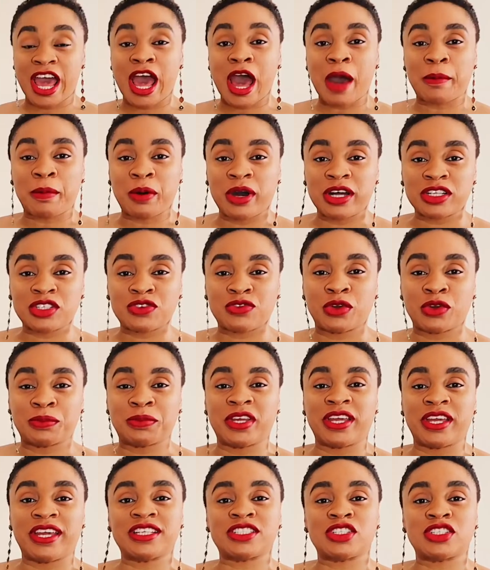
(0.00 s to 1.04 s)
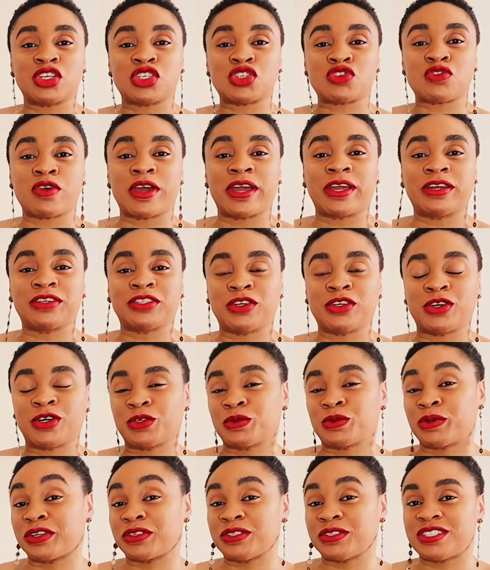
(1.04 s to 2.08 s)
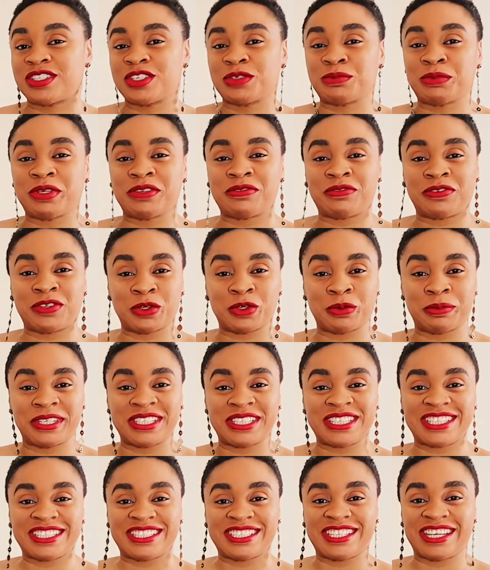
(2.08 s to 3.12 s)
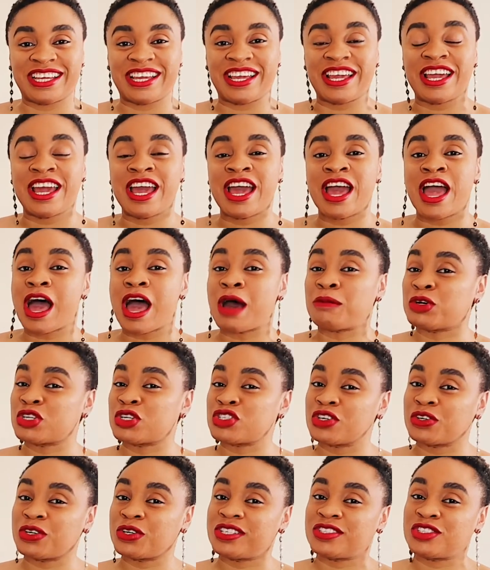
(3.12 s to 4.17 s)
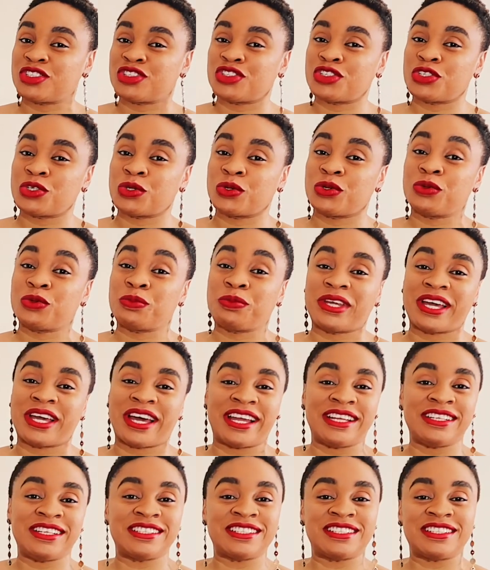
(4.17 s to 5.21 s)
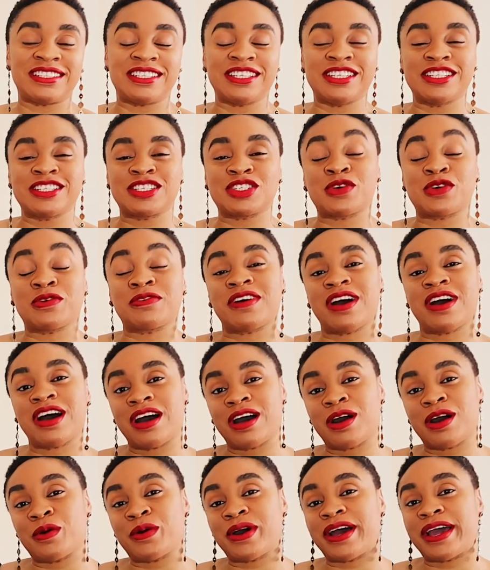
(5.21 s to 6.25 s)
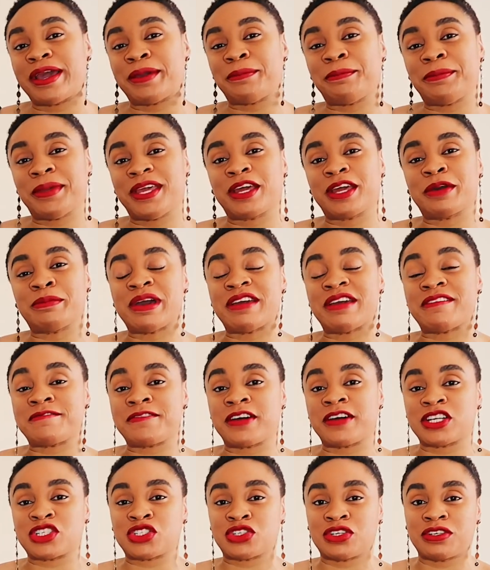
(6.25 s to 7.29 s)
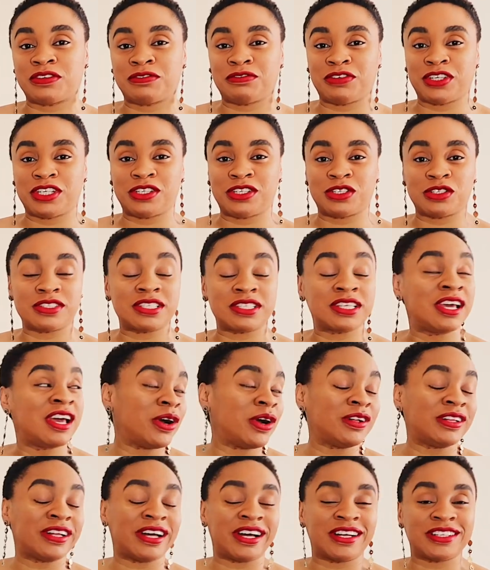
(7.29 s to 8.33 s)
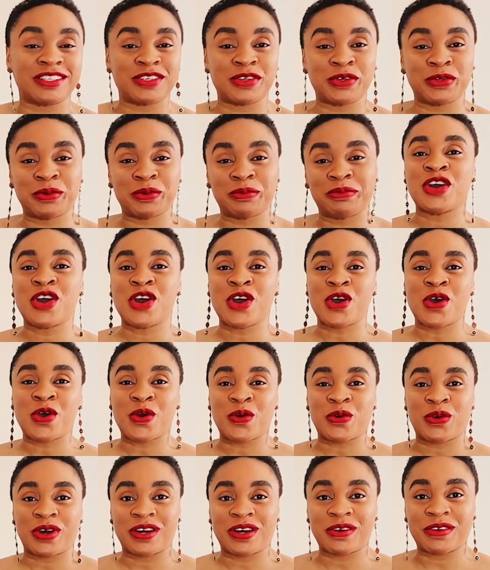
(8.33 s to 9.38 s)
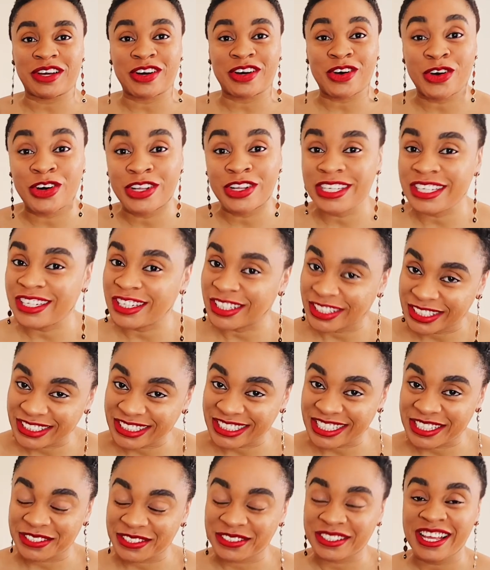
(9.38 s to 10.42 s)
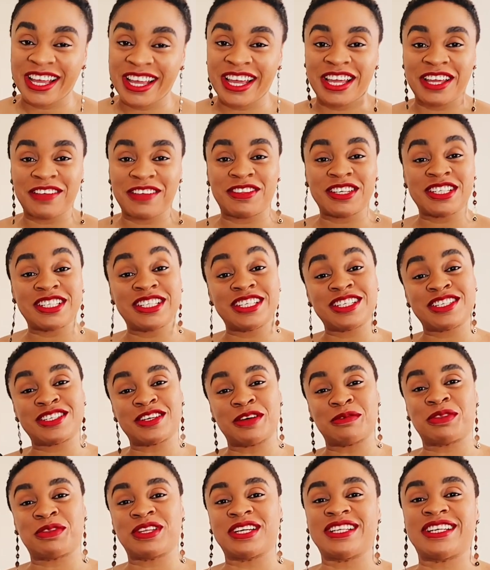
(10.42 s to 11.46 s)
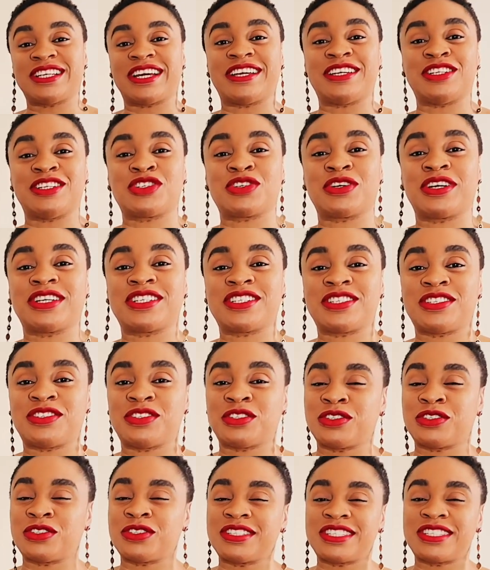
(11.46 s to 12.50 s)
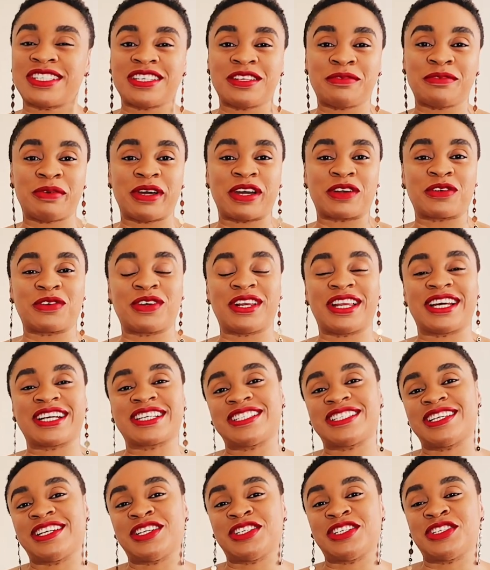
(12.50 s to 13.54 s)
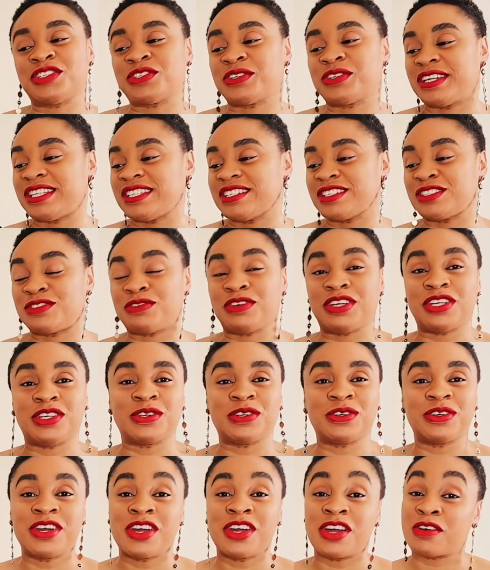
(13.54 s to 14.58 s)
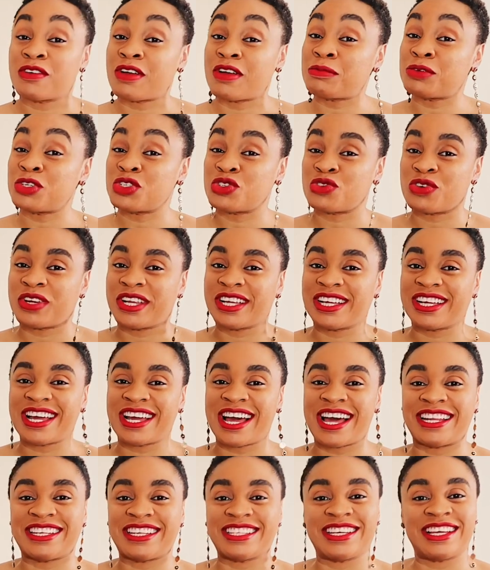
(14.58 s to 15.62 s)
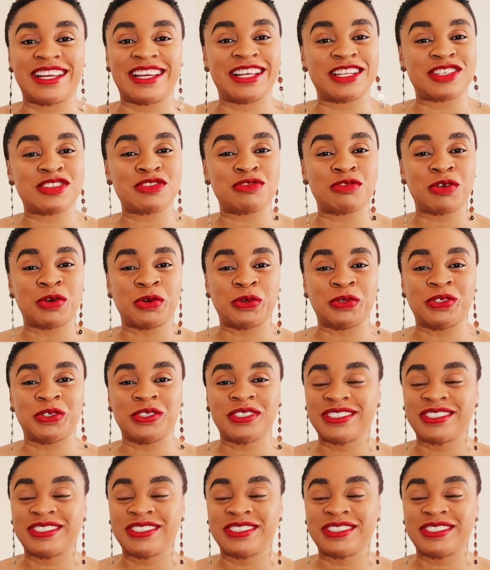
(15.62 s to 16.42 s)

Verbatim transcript: Apart from the ASOS try-on haul we're going to be filming today, I'm also going to show you behind the scenes of how I make my fashion videos while at home. Well, we are all on lockdown. If this is something that interests you, just sit back, relax and enjoy this video. Grab a drink and let's roll.